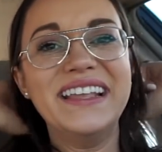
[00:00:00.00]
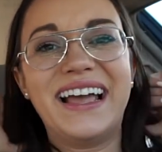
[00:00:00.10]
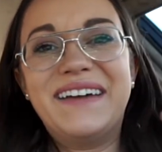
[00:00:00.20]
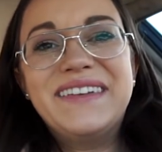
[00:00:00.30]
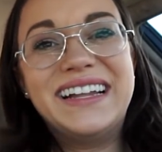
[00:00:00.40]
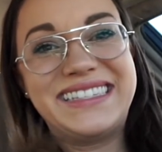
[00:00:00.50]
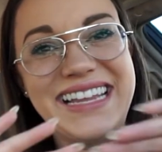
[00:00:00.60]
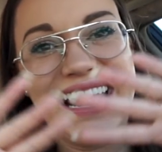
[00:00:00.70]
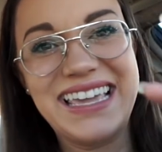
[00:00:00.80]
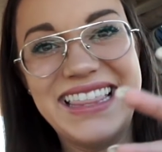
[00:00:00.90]
I'm not
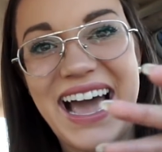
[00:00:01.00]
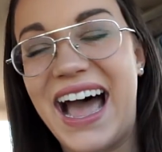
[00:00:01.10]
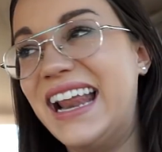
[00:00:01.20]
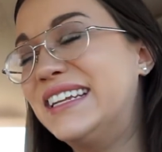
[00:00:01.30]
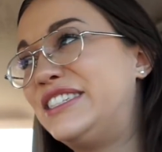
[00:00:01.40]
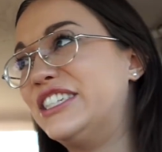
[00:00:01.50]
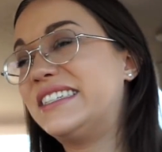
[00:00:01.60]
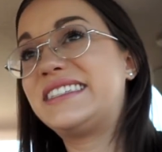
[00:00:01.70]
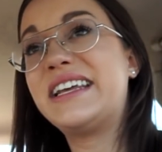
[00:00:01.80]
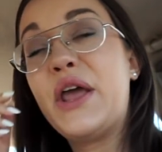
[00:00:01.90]
saying that. It's
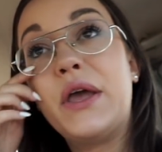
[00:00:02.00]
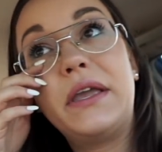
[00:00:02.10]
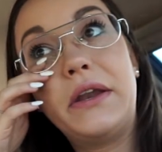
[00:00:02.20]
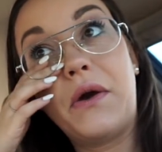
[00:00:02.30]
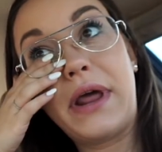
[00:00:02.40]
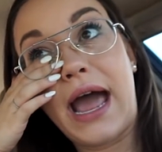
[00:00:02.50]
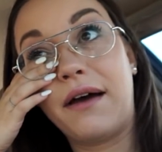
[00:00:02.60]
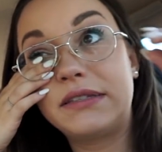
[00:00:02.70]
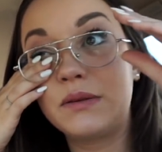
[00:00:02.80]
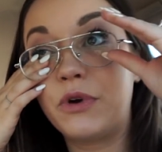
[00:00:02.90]
just, to
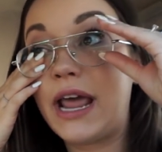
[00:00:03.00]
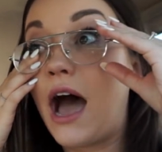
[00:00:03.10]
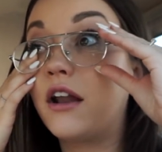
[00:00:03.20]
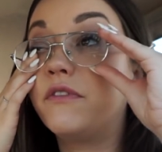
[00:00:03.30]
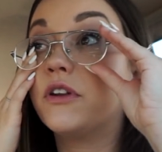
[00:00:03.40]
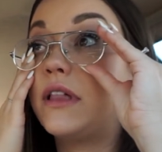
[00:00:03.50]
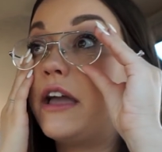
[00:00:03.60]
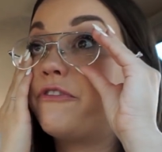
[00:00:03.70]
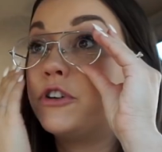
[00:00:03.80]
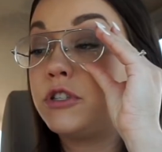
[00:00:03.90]
have someone out of your
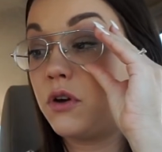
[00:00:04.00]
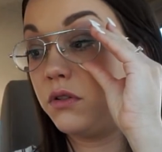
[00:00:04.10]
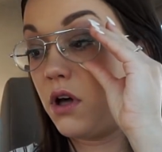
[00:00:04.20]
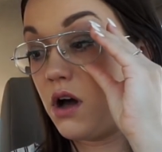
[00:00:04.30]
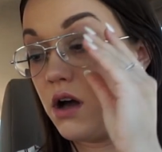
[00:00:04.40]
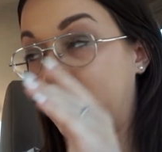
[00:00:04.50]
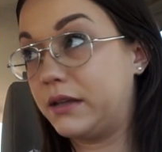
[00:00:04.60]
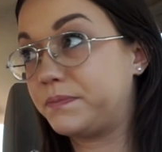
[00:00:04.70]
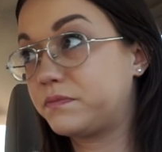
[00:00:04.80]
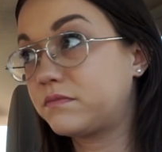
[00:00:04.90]
life for so
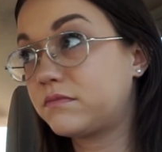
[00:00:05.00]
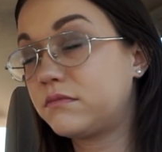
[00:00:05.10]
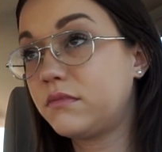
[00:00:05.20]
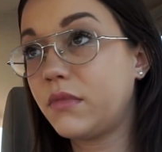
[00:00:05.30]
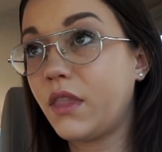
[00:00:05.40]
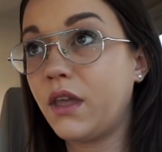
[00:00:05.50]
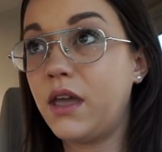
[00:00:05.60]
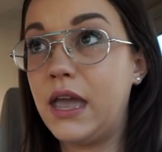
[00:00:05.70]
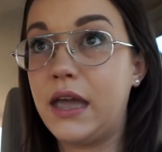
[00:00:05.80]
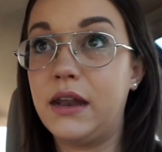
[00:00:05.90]
long
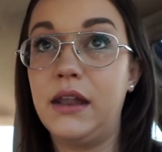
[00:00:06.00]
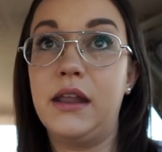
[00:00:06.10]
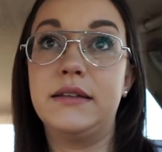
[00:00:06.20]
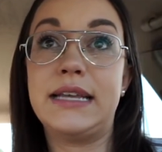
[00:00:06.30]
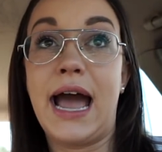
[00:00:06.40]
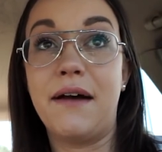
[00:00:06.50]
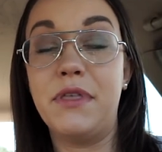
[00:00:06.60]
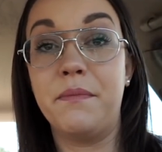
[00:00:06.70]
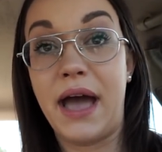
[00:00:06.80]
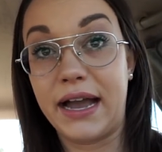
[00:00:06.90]
and then to have
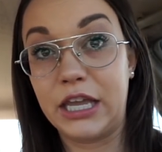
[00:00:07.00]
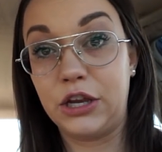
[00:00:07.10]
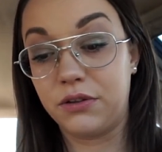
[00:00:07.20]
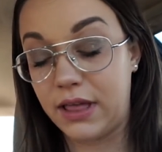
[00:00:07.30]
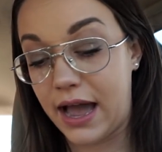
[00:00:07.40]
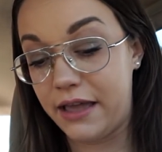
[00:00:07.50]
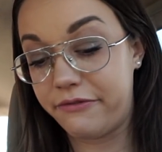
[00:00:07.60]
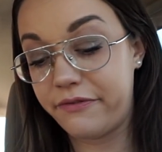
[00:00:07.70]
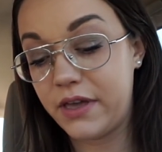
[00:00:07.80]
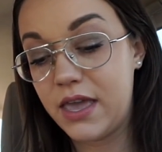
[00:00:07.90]
them back in your
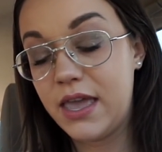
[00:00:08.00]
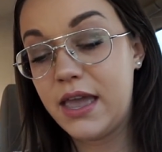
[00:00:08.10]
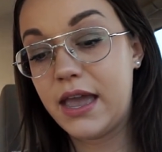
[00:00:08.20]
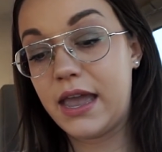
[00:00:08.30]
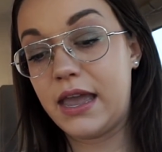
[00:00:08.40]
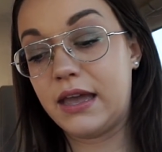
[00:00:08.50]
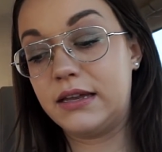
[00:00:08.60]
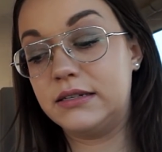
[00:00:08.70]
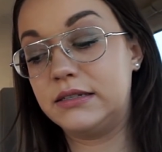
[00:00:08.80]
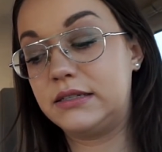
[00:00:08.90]
life
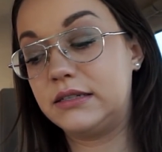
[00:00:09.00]
and